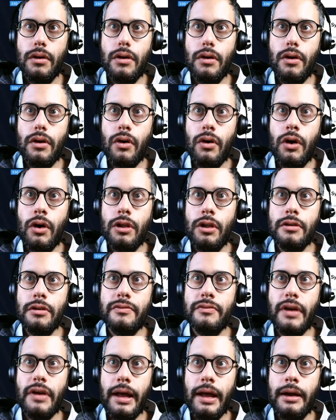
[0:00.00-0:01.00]
all of
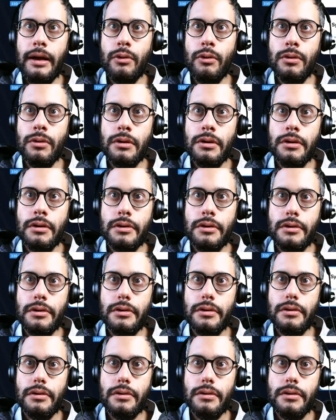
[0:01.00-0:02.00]
our,
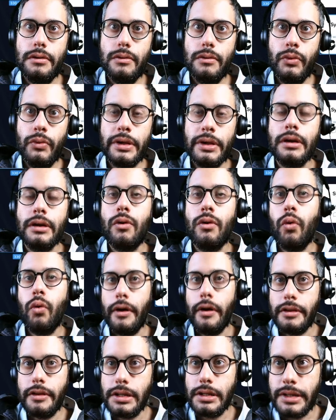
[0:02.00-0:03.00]
we can query
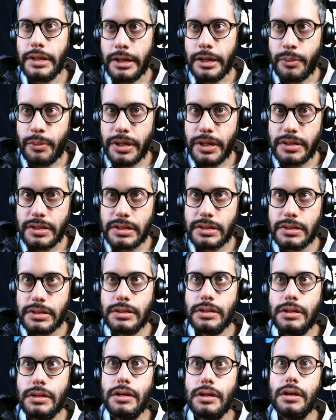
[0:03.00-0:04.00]
the database,
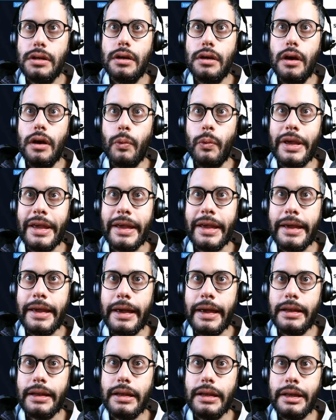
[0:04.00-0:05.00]
we can
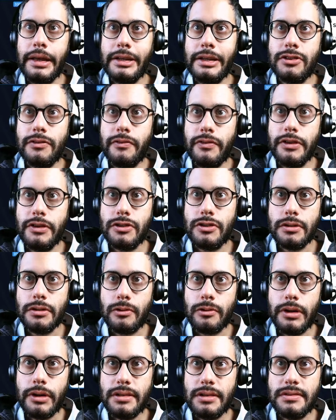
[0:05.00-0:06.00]
get each feature
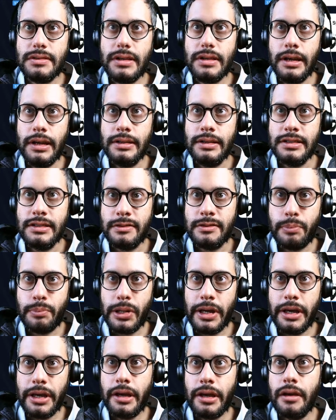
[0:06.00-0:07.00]
request and
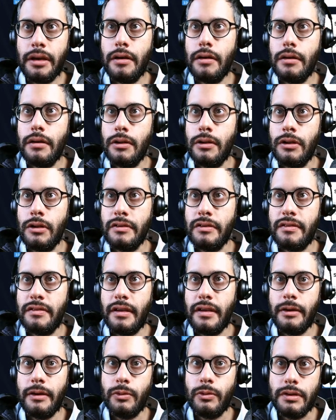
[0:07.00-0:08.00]
display here
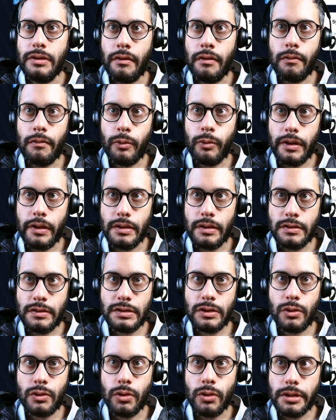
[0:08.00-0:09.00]
alongside with this, with its
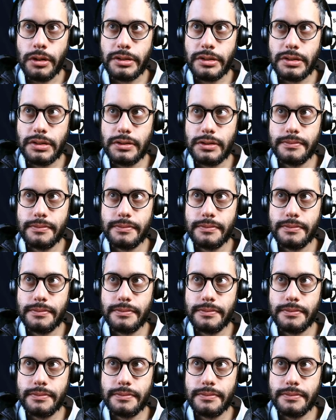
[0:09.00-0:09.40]
scores.